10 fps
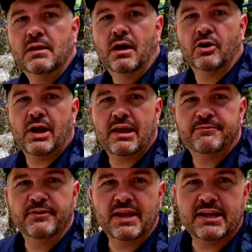All right, I
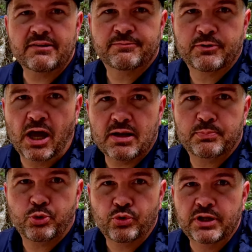feel like I've got a
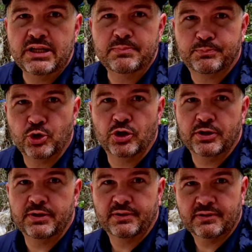pretty
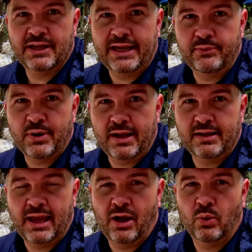good lay right
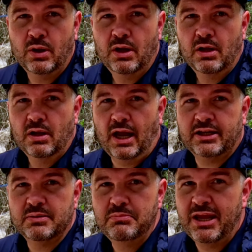now. I
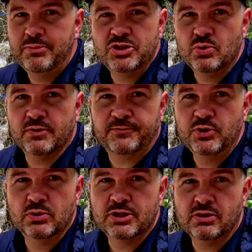can maybe do a
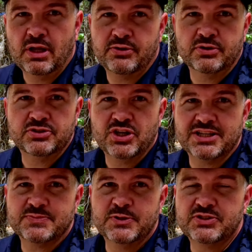few little other
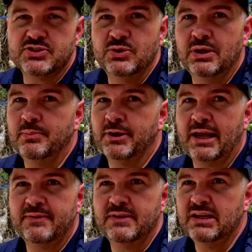adjustments to it, but
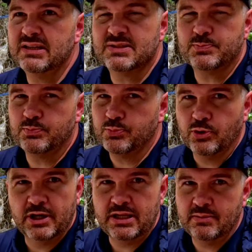I think it's
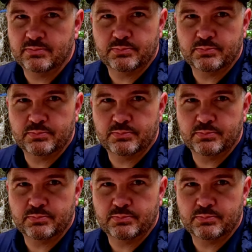pretty